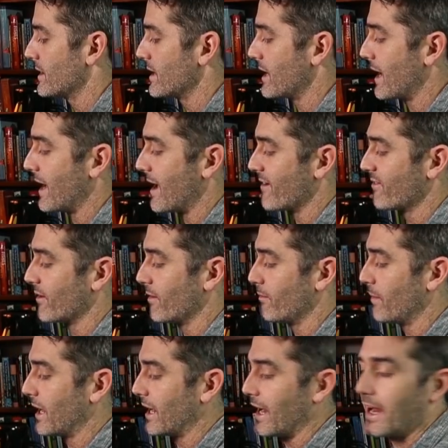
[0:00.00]
And then I have
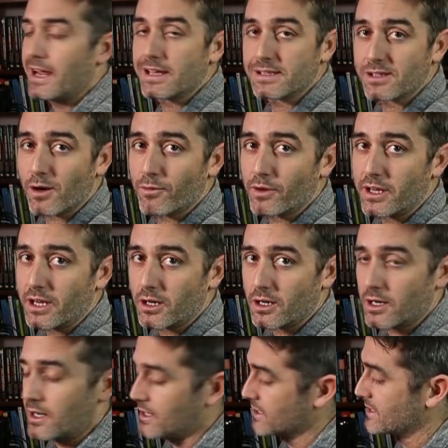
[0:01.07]
my hands over
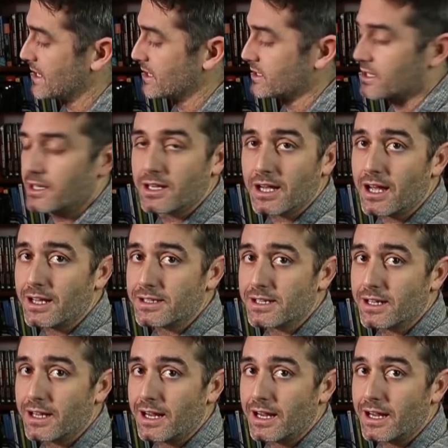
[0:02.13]
here set to cut